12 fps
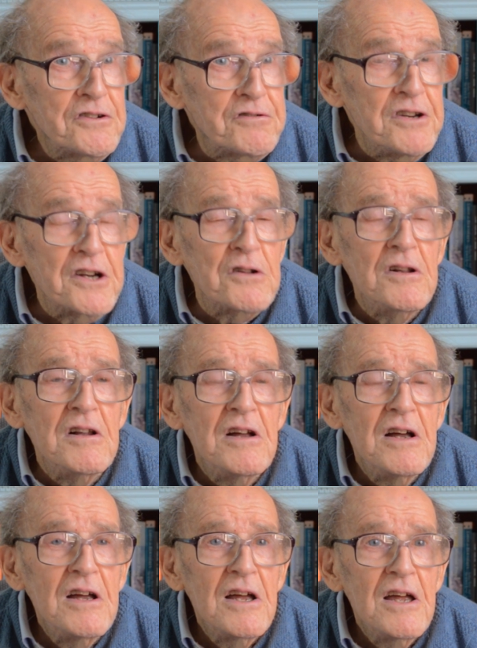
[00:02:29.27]
treacle.
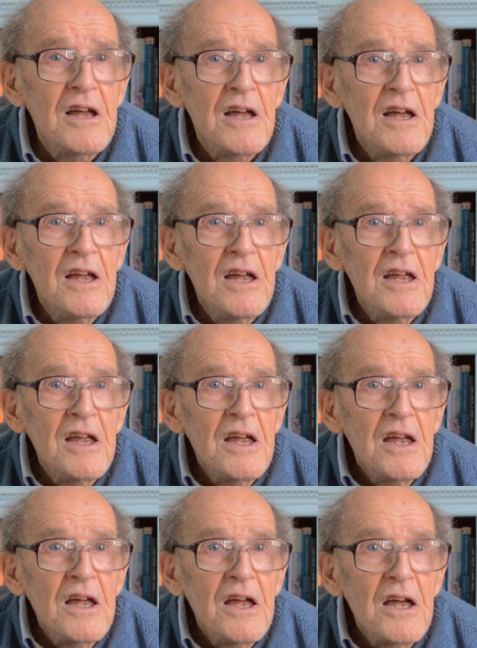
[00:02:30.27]

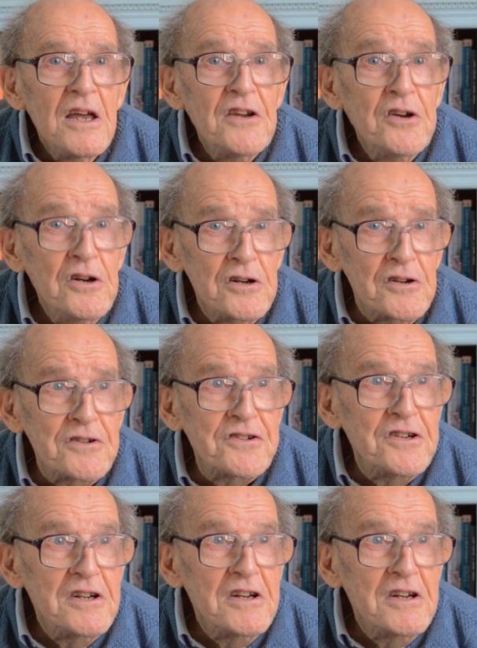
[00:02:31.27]
It hurts.